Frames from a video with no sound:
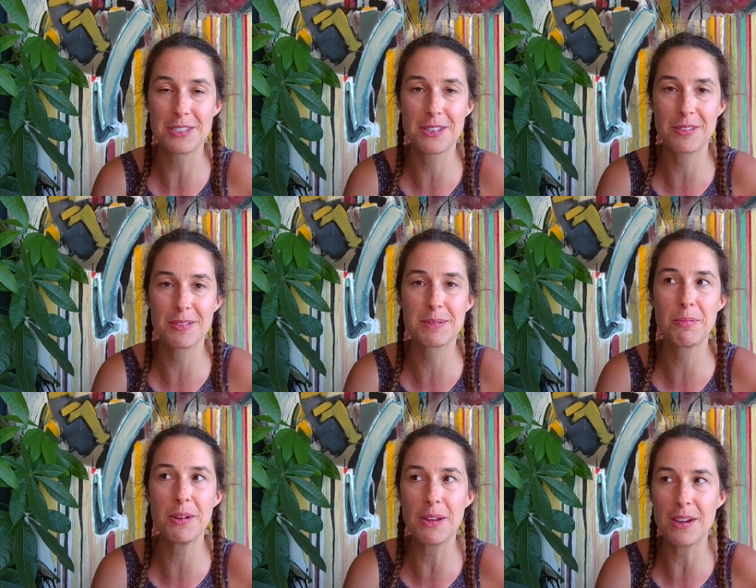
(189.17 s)
So it was
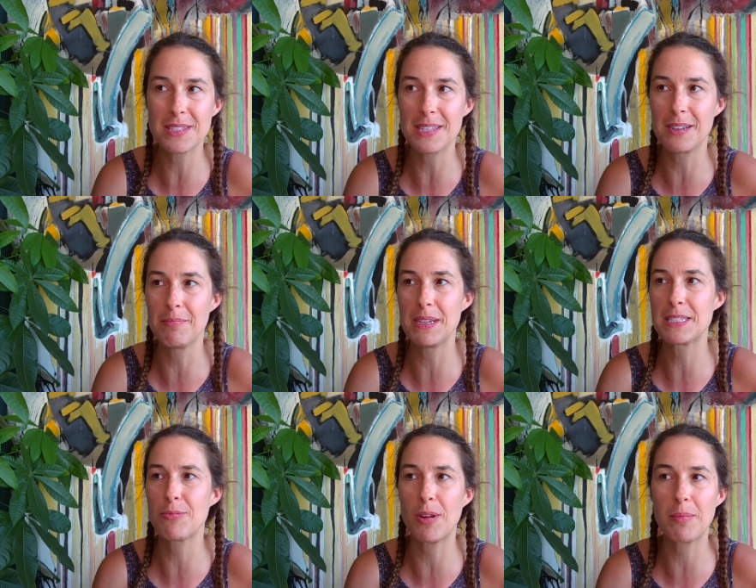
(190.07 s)
pretty awesome.
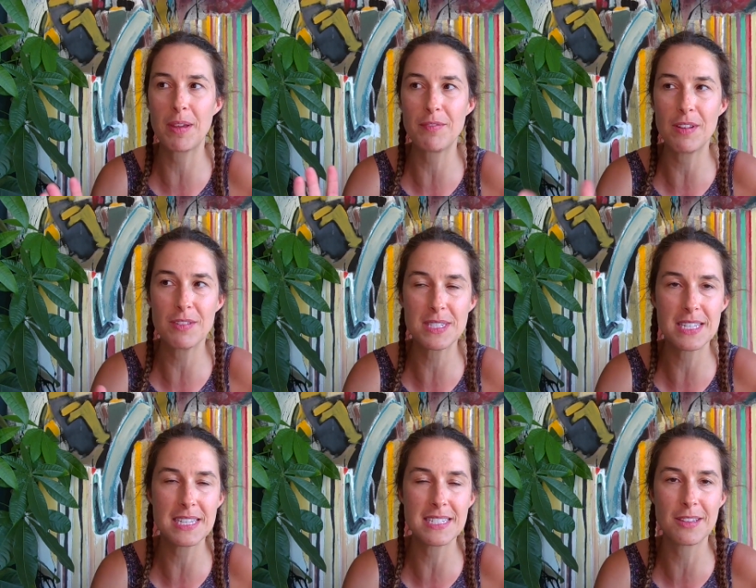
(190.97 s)
It's one of my favorite
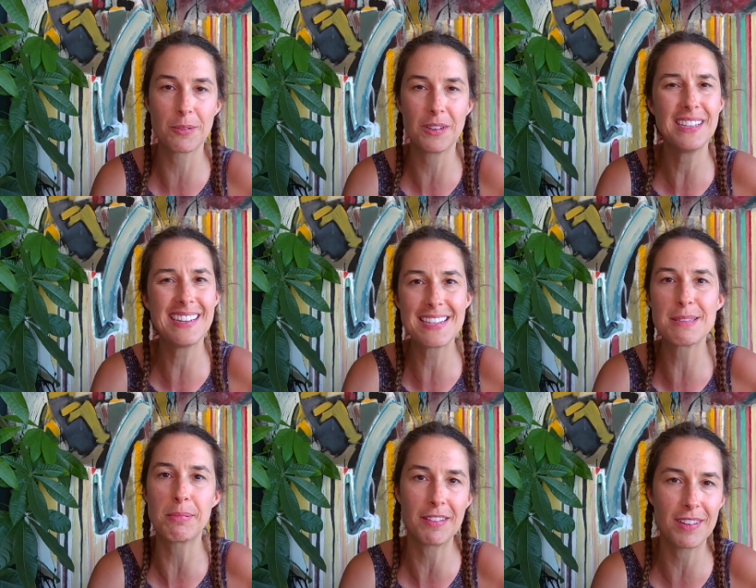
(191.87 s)
cities in the world. It is
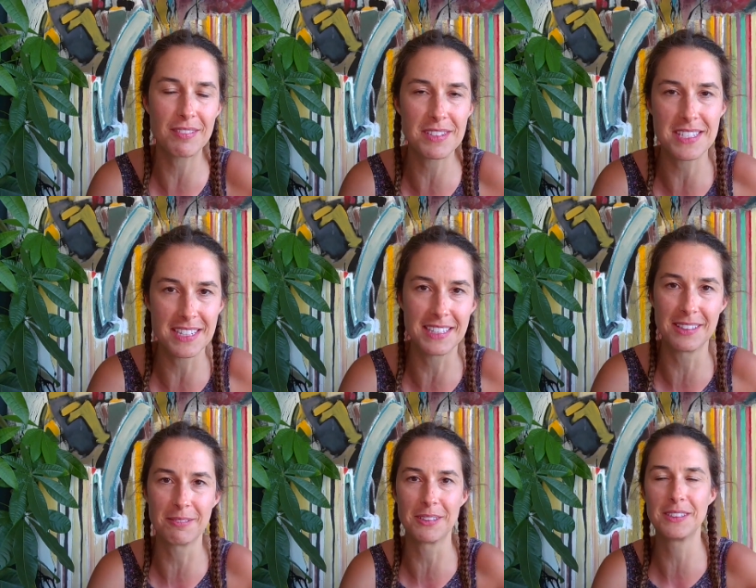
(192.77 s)
my favorite city in
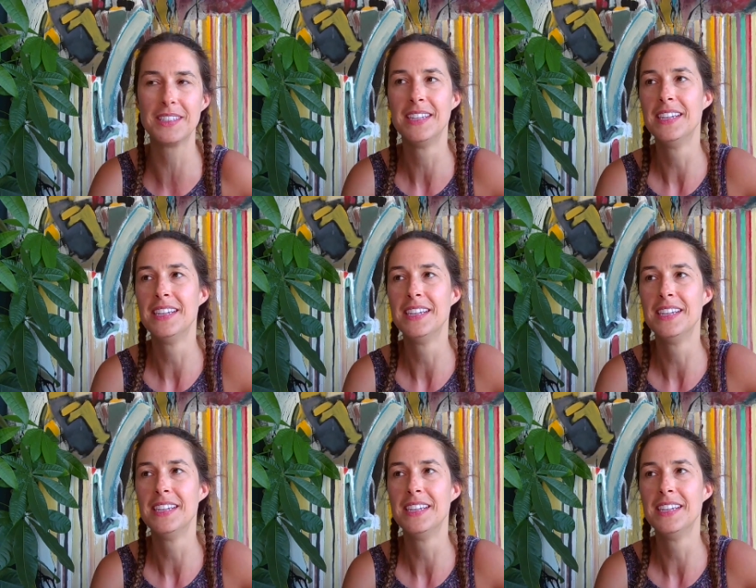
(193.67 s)
the world.